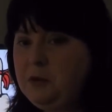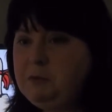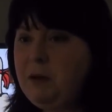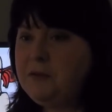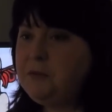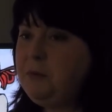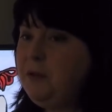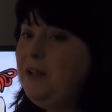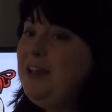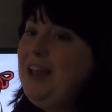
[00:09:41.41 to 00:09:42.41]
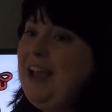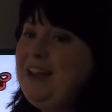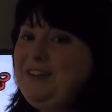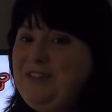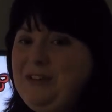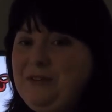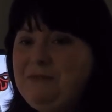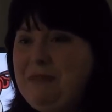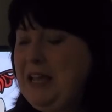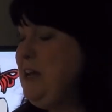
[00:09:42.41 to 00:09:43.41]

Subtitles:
as possible. And if you make a